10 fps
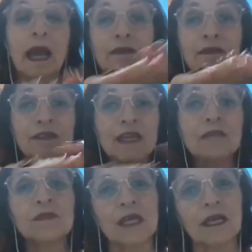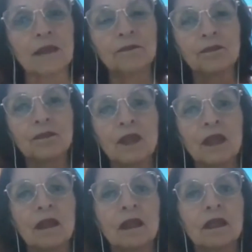at the same time
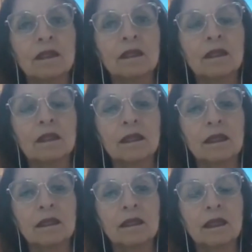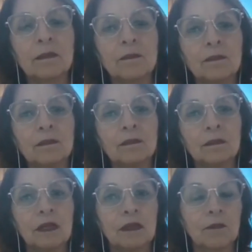in the
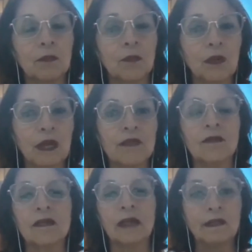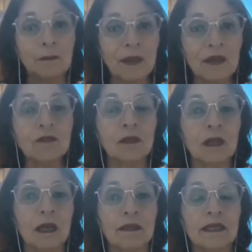population at the base,
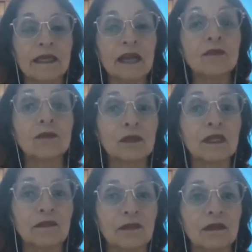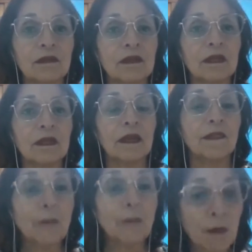the grassroots level.
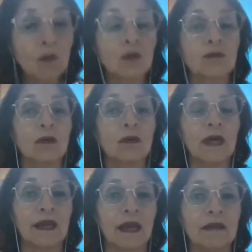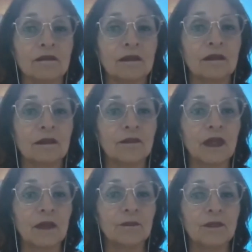The people was organized.
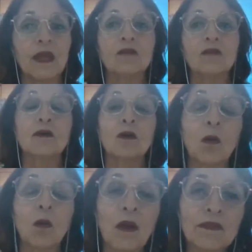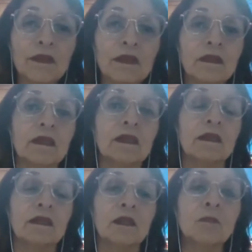Yeah. So what
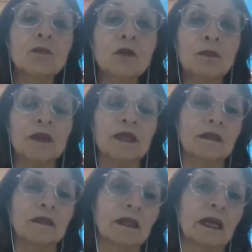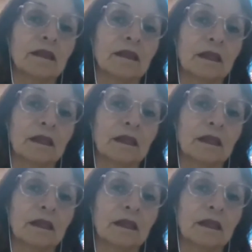the movement that